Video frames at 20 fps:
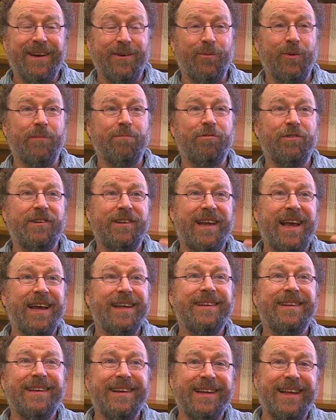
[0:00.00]
We're
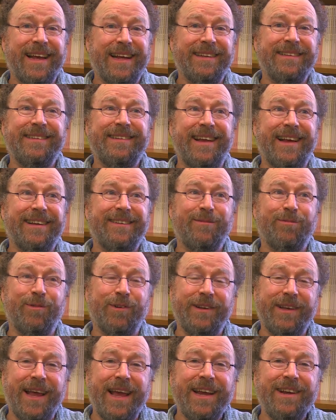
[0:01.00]
protected against
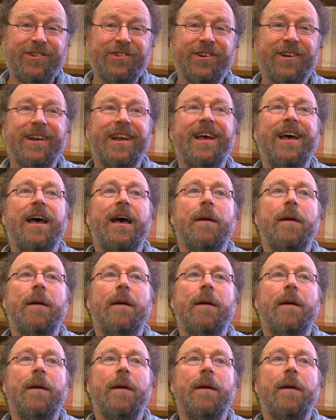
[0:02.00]
exploitation